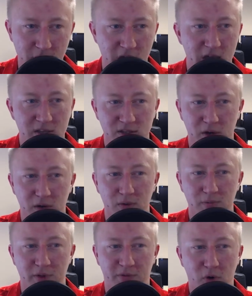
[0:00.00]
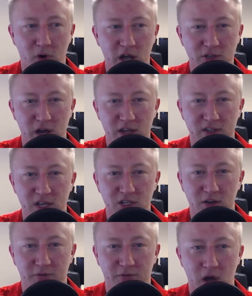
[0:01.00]
So before I
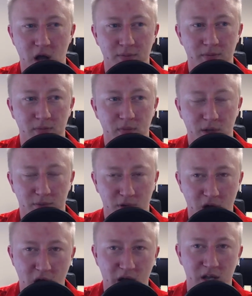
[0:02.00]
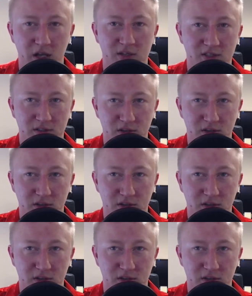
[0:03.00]
transition from LeBron and